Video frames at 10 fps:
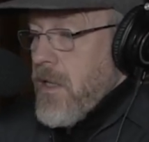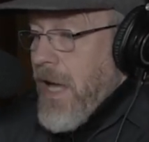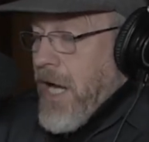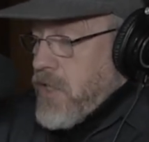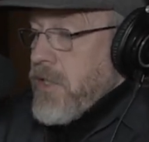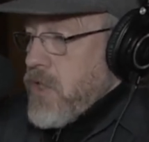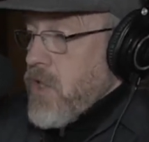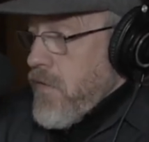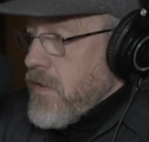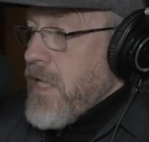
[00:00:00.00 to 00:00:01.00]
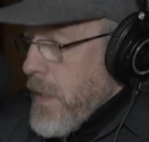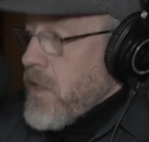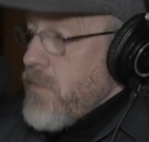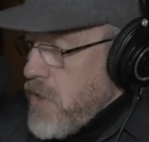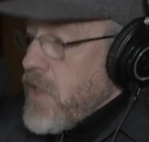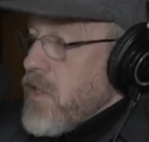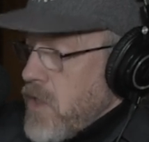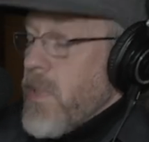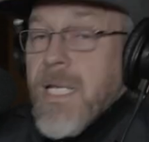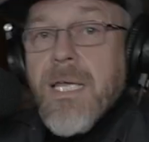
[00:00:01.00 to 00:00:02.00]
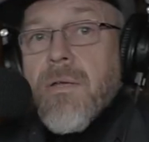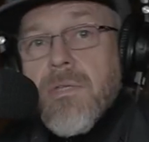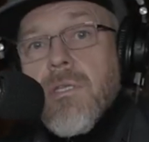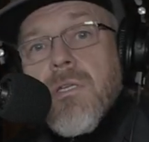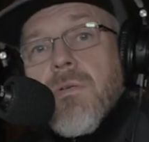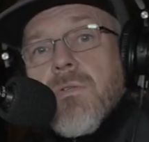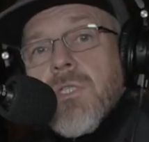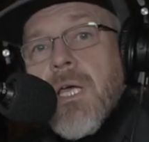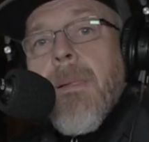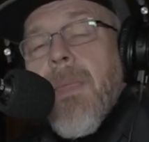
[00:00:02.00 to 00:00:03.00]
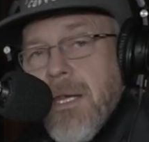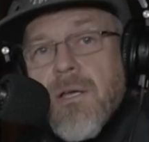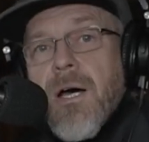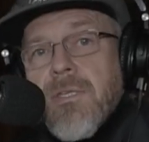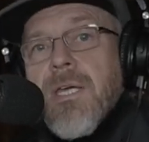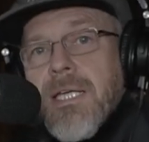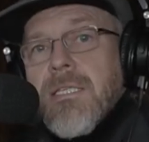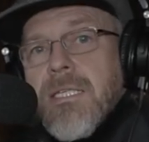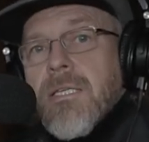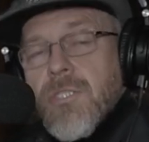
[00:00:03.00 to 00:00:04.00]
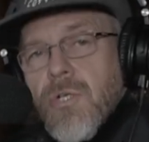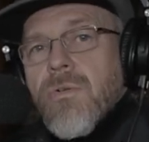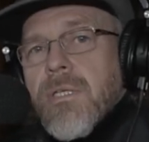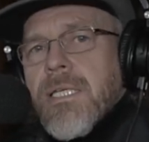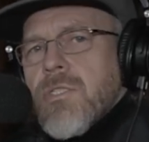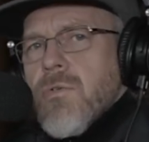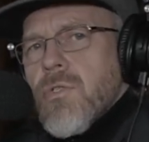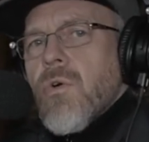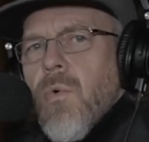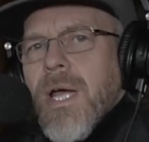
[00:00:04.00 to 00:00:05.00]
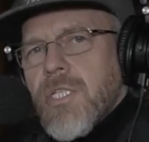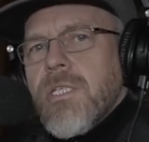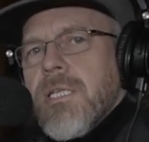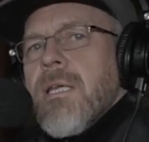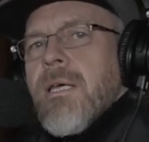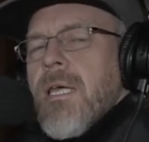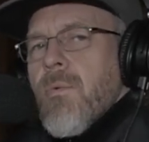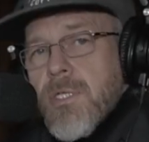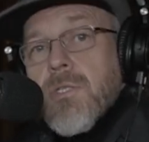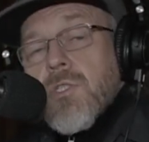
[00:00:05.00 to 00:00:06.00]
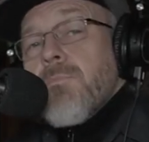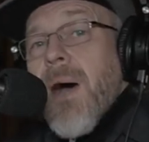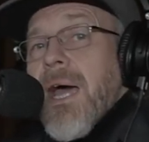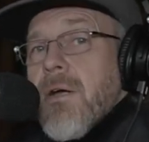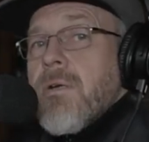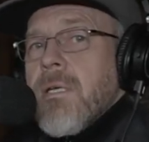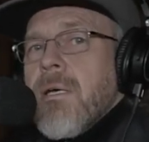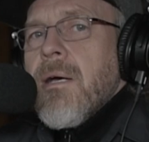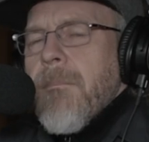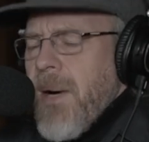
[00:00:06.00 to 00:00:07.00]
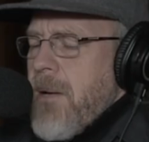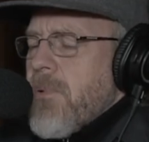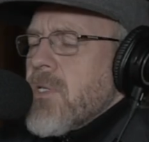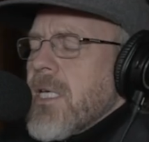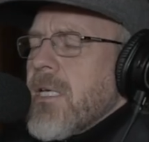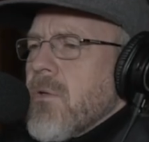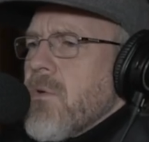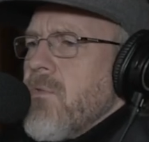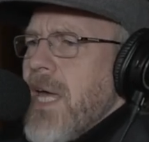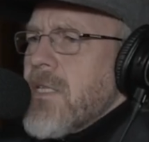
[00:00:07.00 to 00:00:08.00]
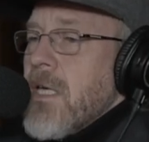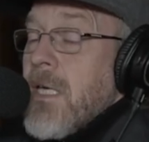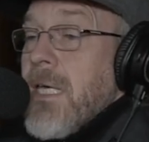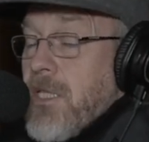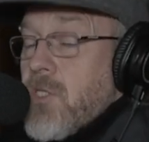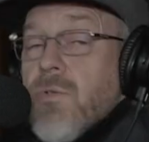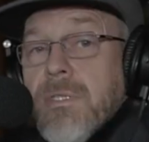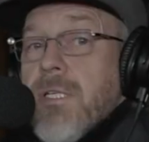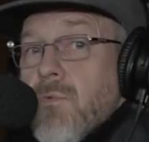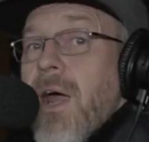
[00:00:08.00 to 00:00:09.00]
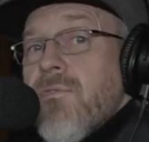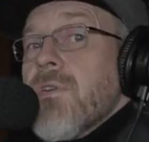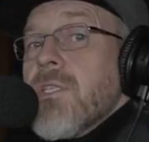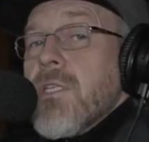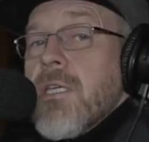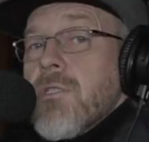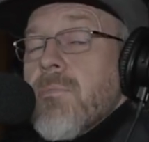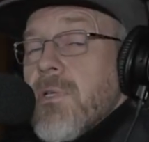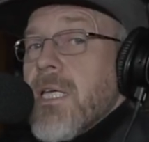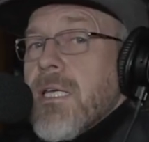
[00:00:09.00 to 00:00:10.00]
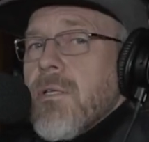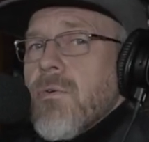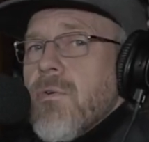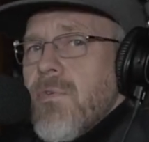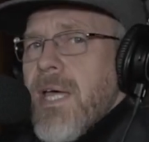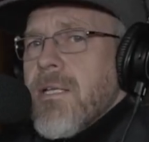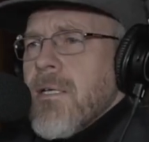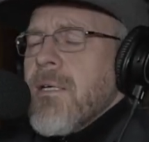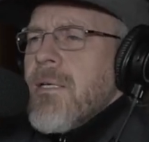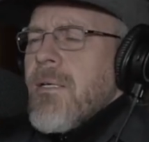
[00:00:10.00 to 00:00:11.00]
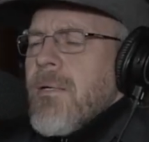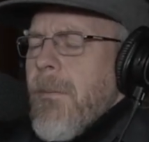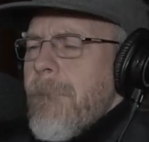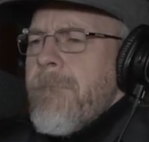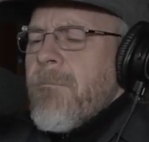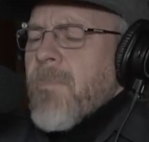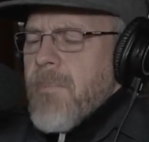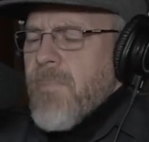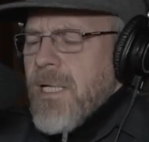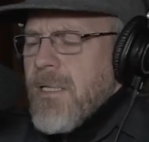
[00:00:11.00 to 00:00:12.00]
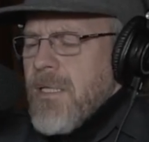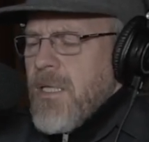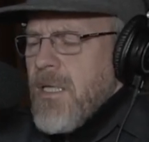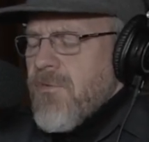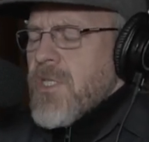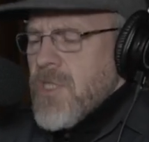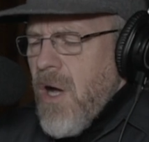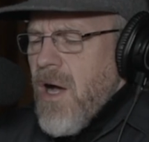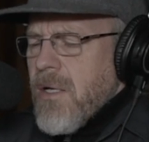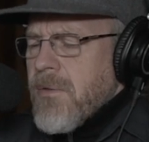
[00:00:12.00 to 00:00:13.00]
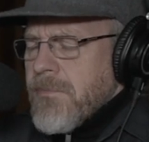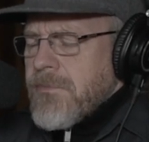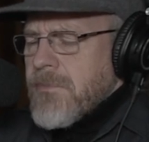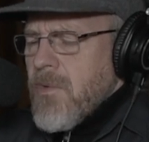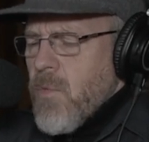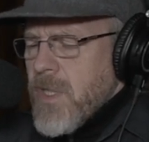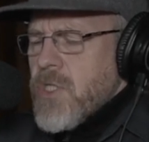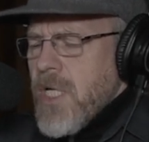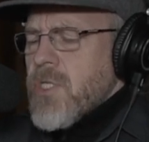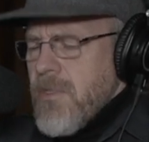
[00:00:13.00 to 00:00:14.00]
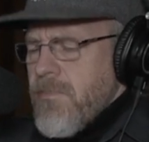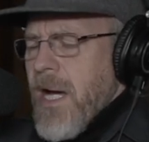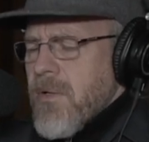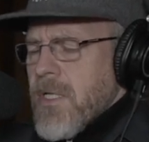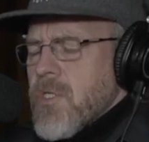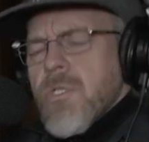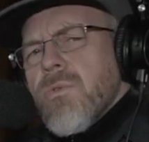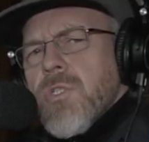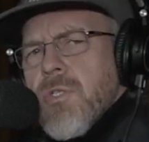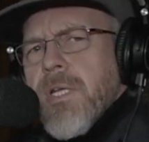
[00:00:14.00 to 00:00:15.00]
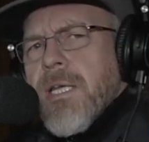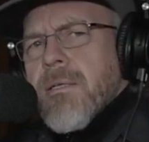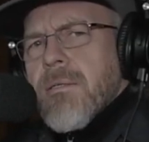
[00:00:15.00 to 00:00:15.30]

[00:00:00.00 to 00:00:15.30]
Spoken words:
actually saw the telex machine spitting out the news and got the idea, certainly. So there's no question it was inspired by a particular event. It certainly references a particular event. But if a song was just about a school shooting,